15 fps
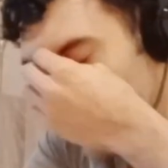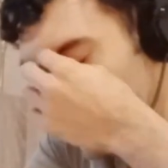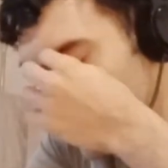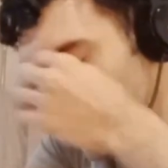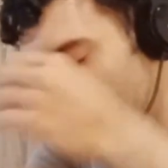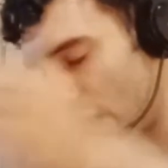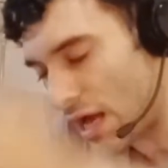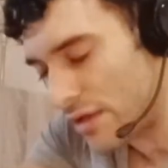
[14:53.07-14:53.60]

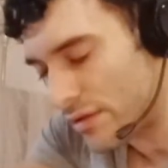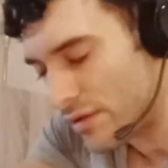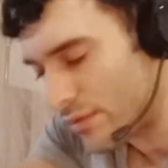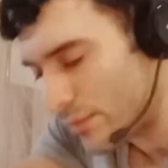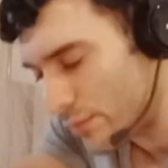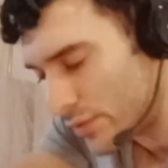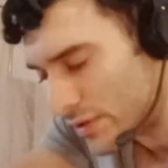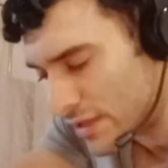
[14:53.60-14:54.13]
the guy
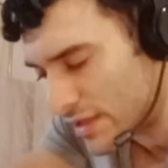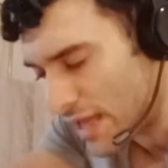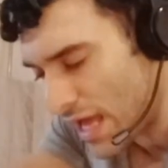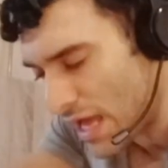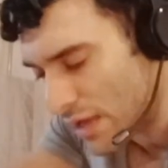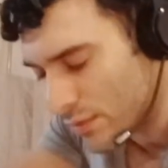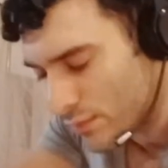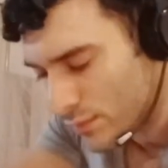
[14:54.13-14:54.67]
with the
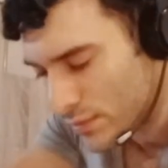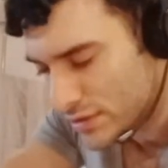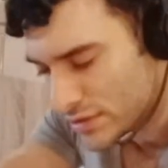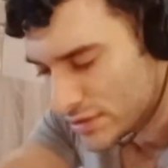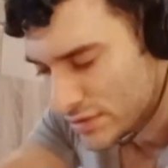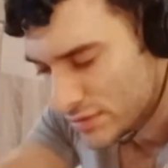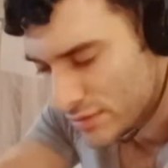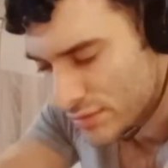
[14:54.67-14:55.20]
dad, which
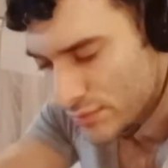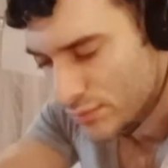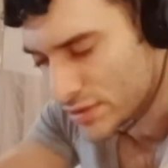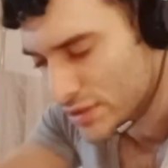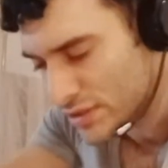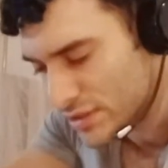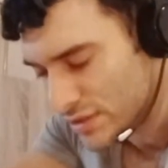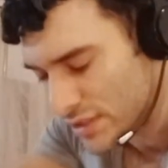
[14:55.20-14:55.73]
is
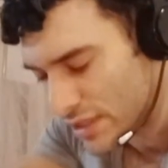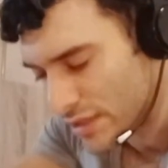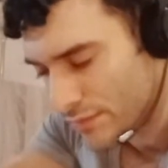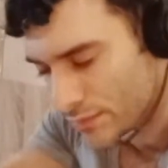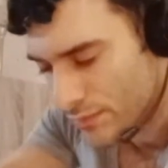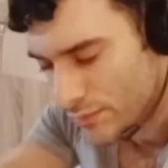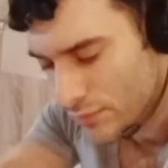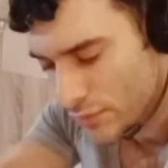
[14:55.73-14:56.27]
which is a
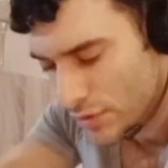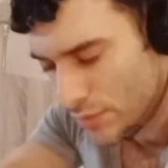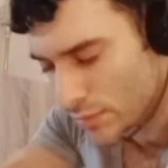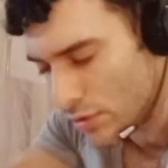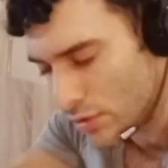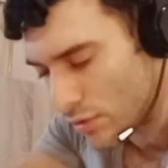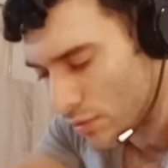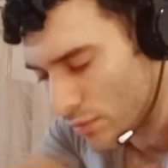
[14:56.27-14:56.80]

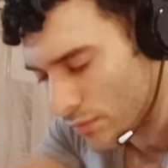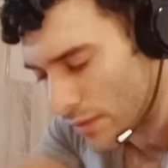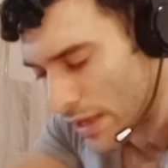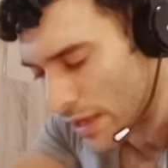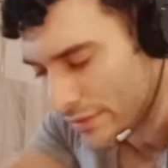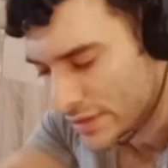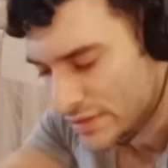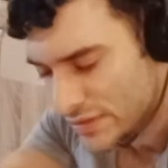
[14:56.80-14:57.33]
criminal,
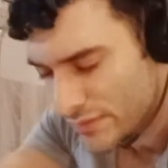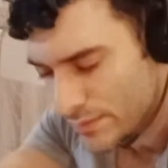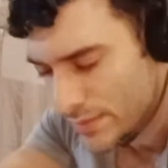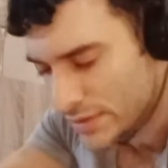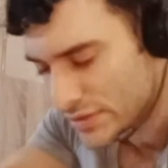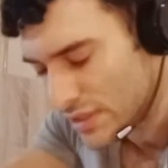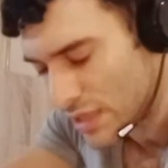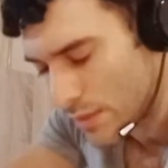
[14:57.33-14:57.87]
aggressive
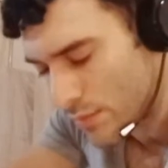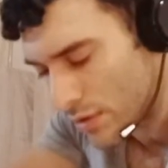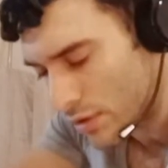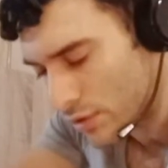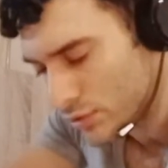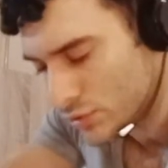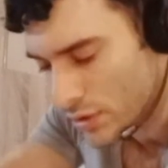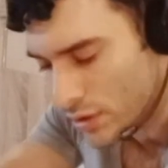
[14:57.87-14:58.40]
person that
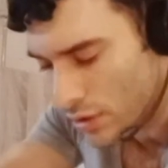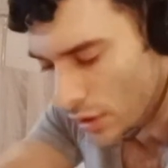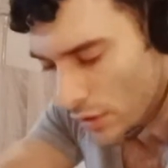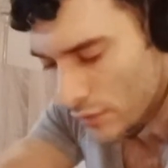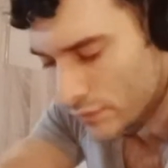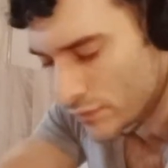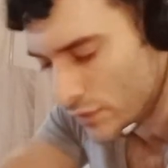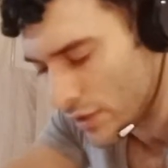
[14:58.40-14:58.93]
belongs to a
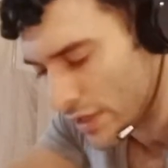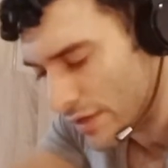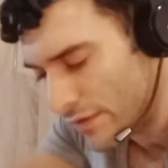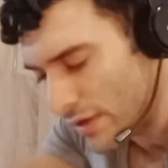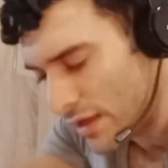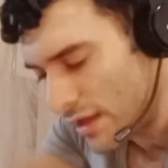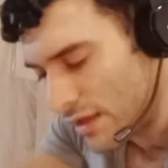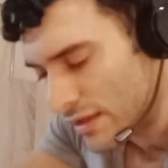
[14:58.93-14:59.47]
cult.
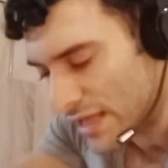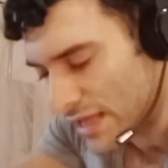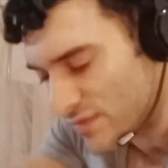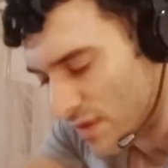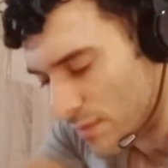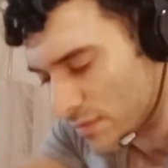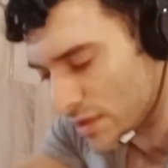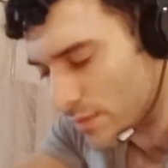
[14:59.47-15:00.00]
Okay, that's
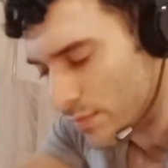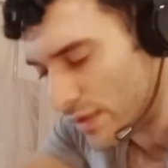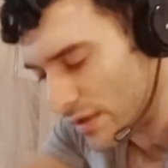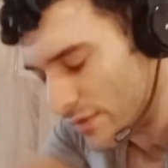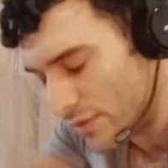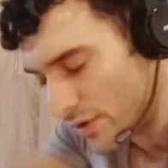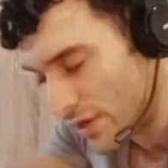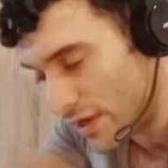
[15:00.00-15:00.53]
family
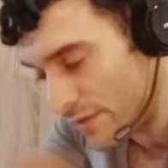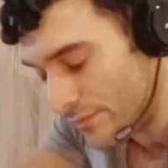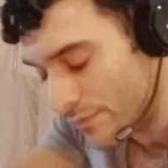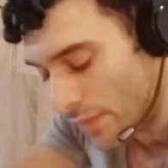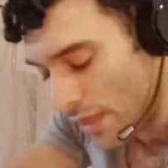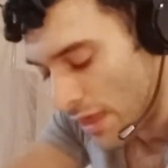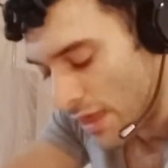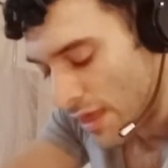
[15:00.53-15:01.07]
B. Okay,
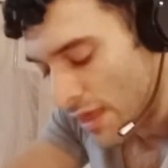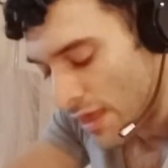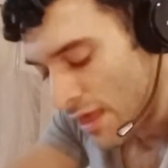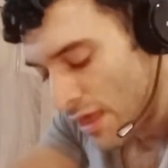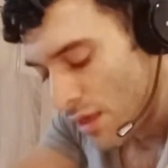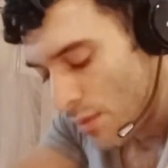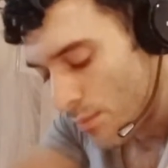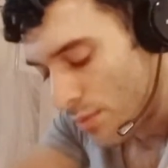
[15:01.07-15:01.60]

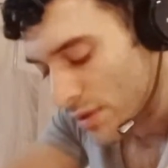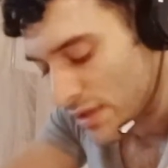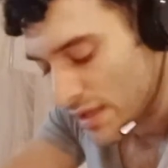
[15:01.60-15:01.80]
but the